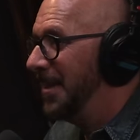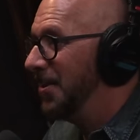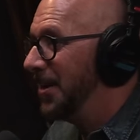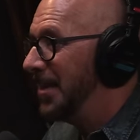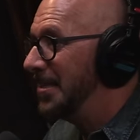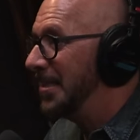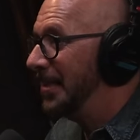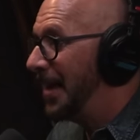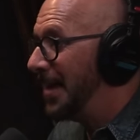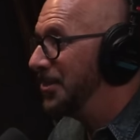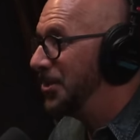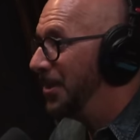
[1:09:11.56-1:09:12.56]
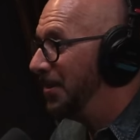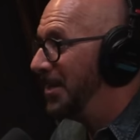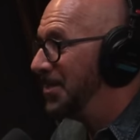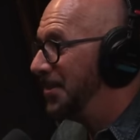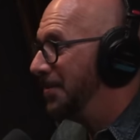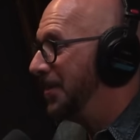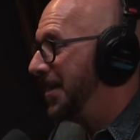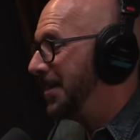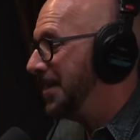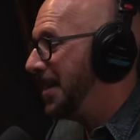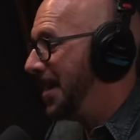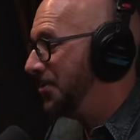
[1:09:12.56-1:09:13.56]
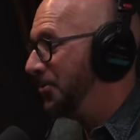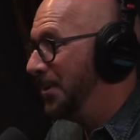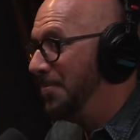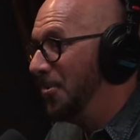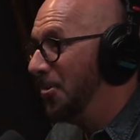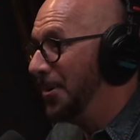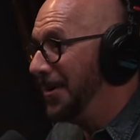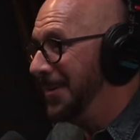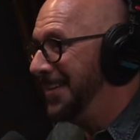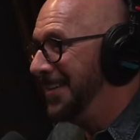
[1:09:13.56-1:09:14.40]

and our kids the last generation of like naturally born